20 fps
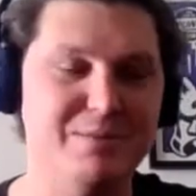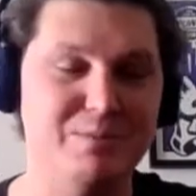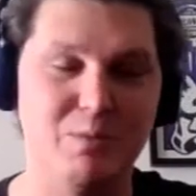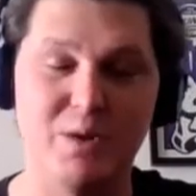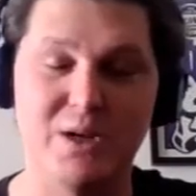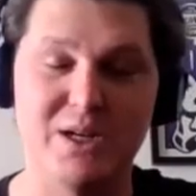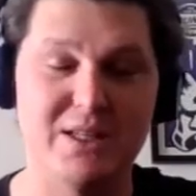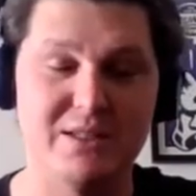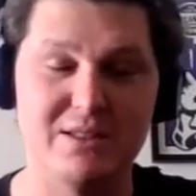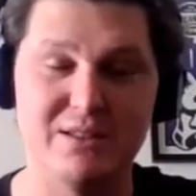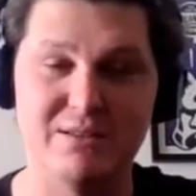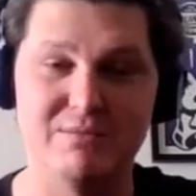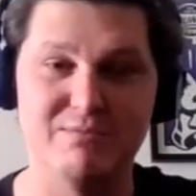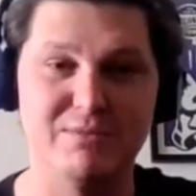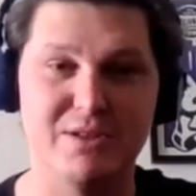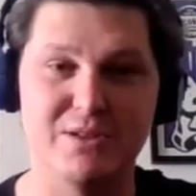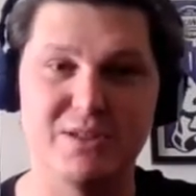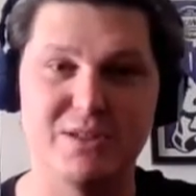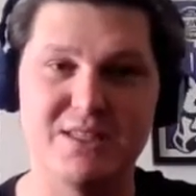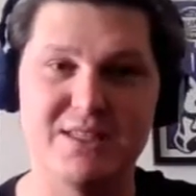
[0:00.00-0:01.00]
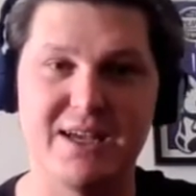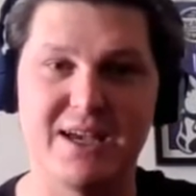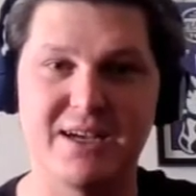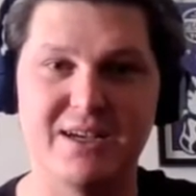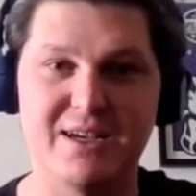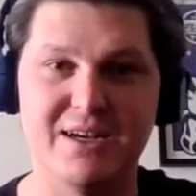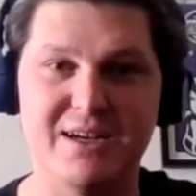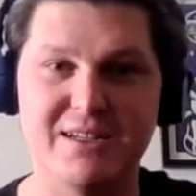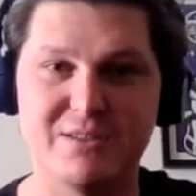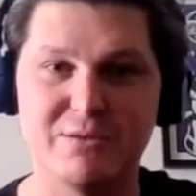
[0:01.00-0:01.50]
One of the most
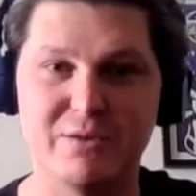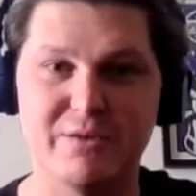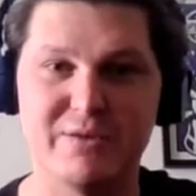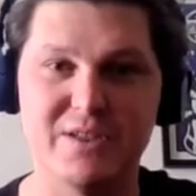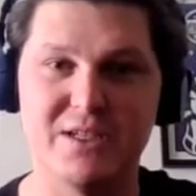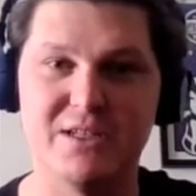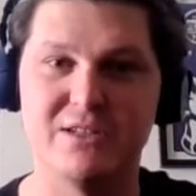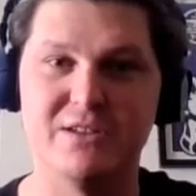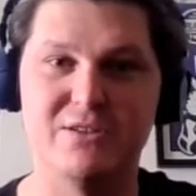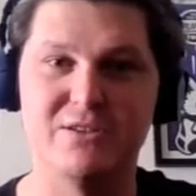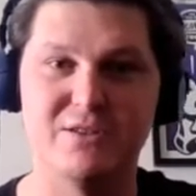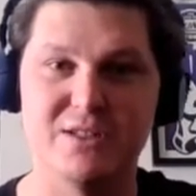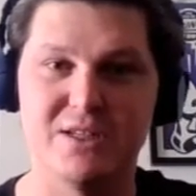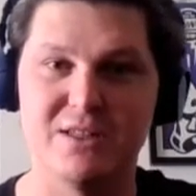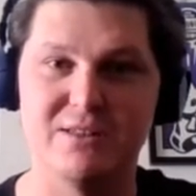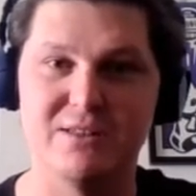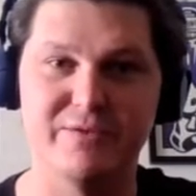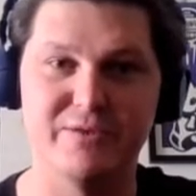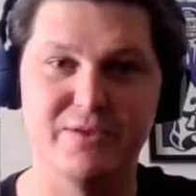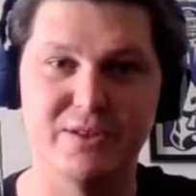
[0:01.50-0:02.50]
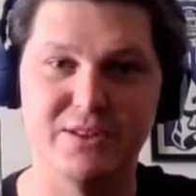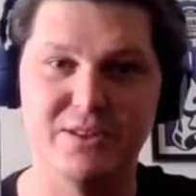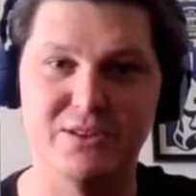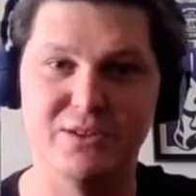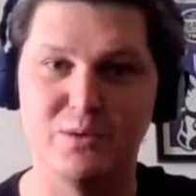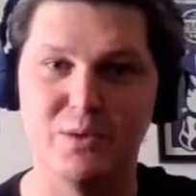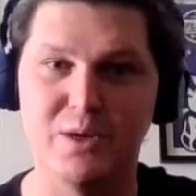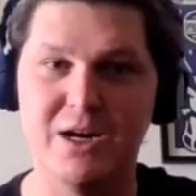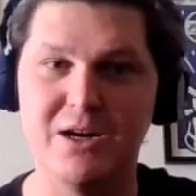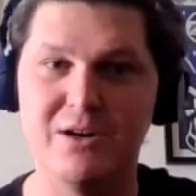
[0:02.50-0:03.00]
stacked cards we've seen in New Zealand for a
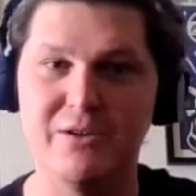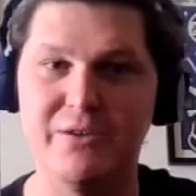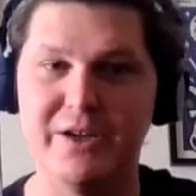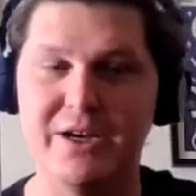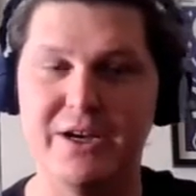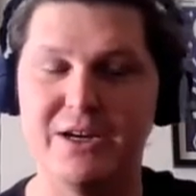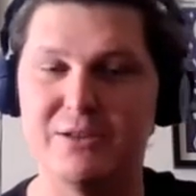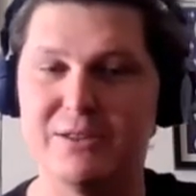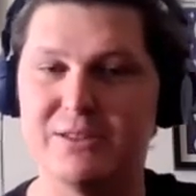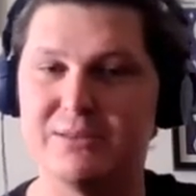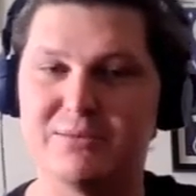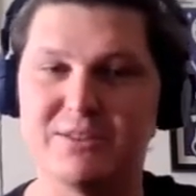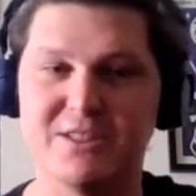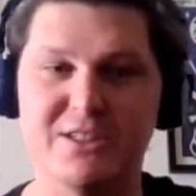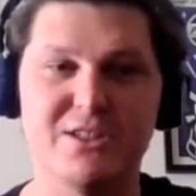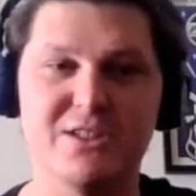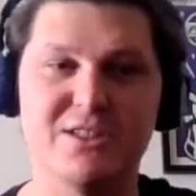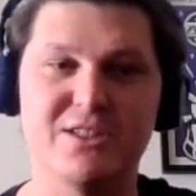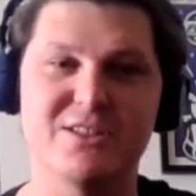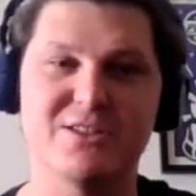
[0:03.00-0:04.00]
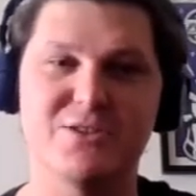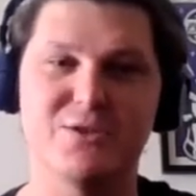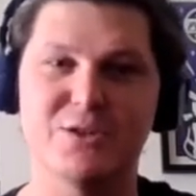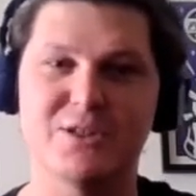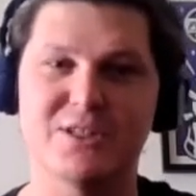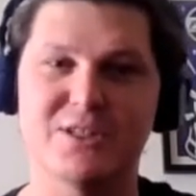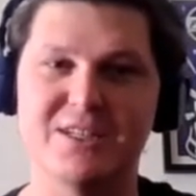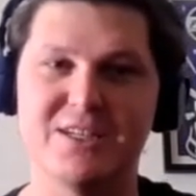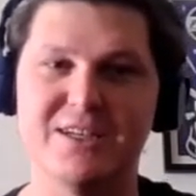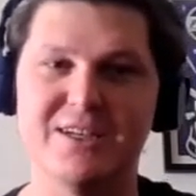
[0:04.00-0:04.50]
little while now. Can you just
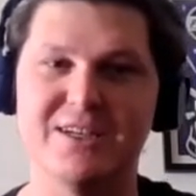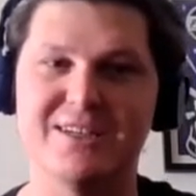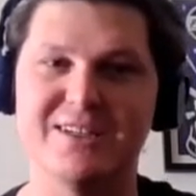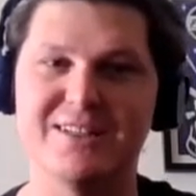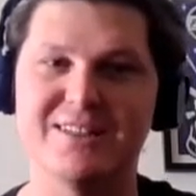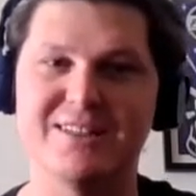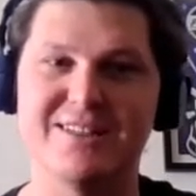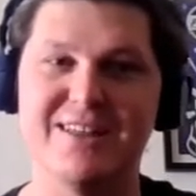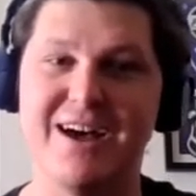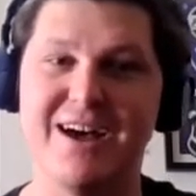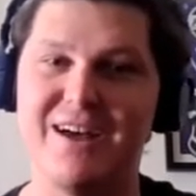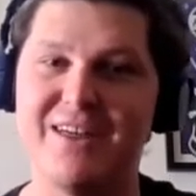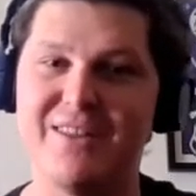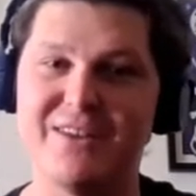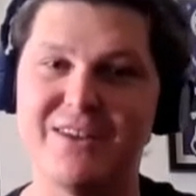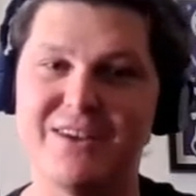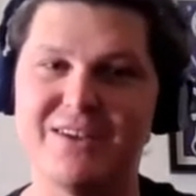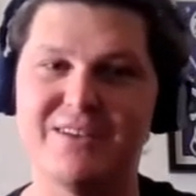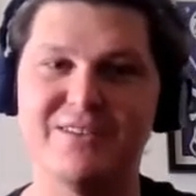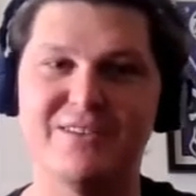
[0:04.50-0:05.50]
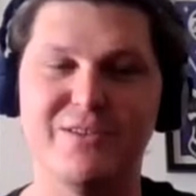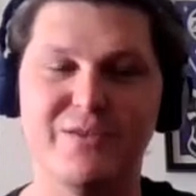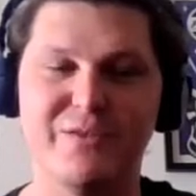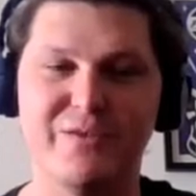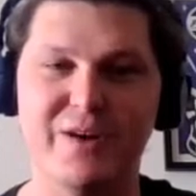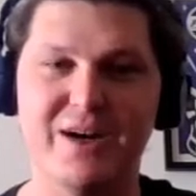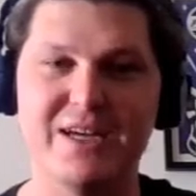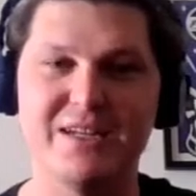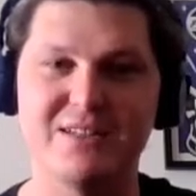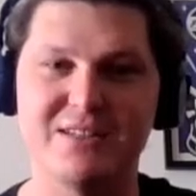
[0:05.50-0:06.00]
talk to the other
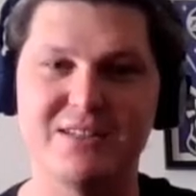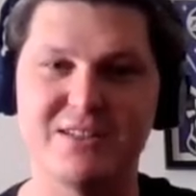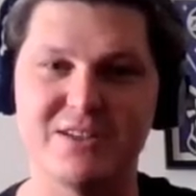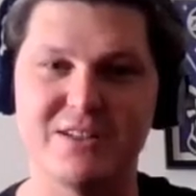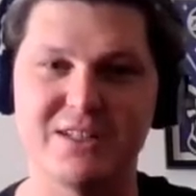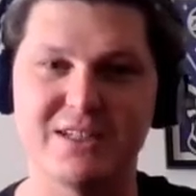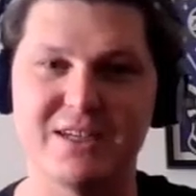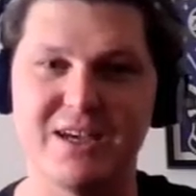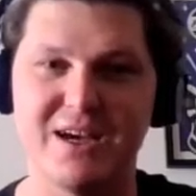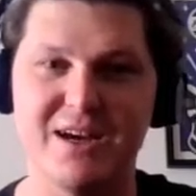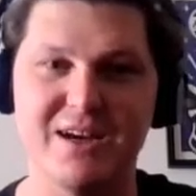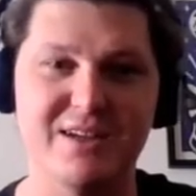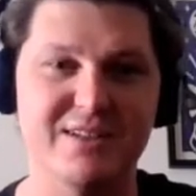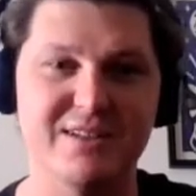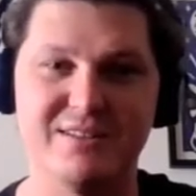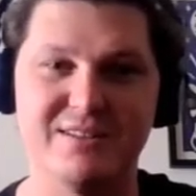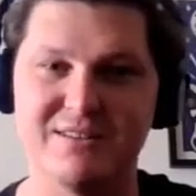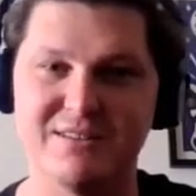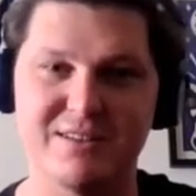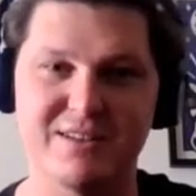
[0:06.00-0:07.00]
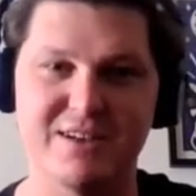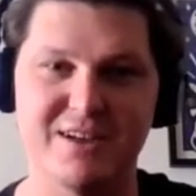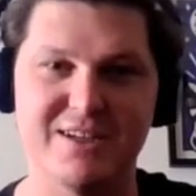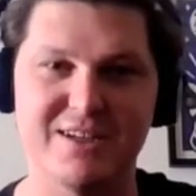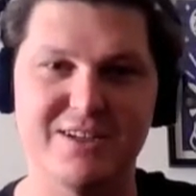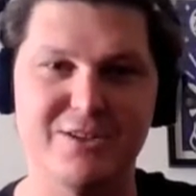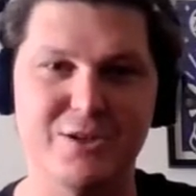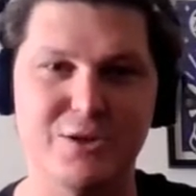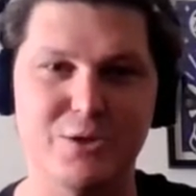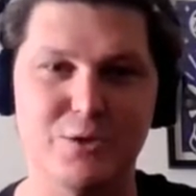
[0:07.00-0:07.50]
fighters on the card and kind
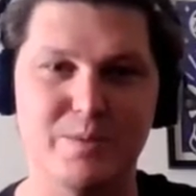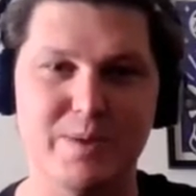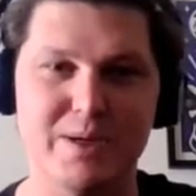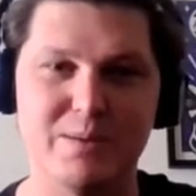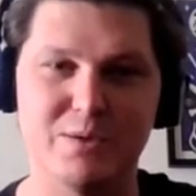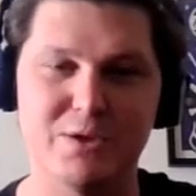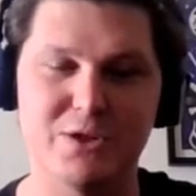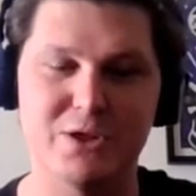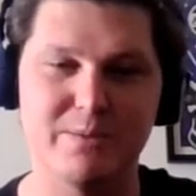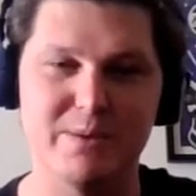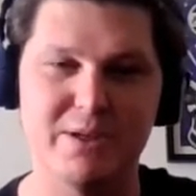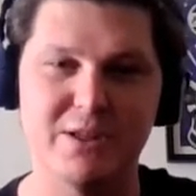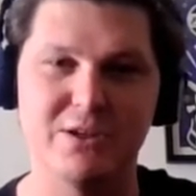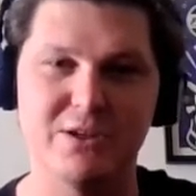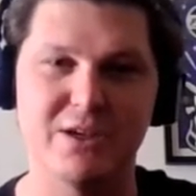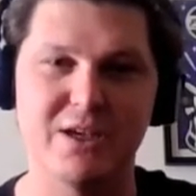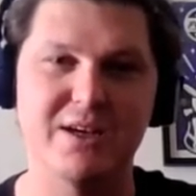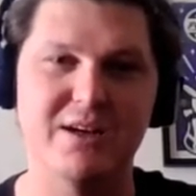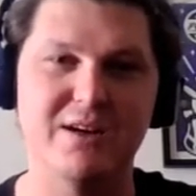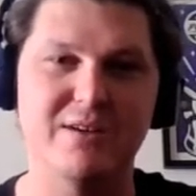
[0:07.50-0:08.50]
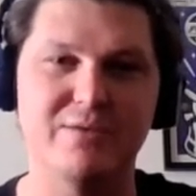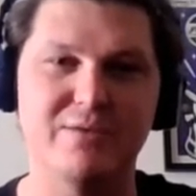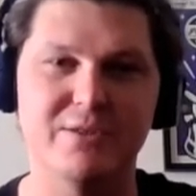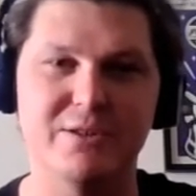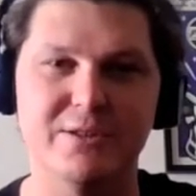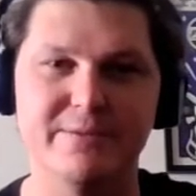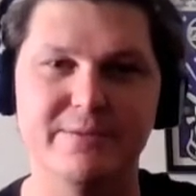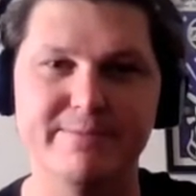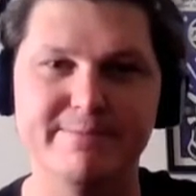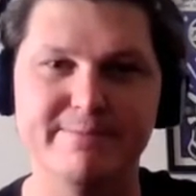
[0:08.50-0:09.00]
of who people should be looking out
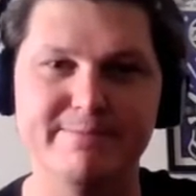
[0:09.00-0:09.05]
for?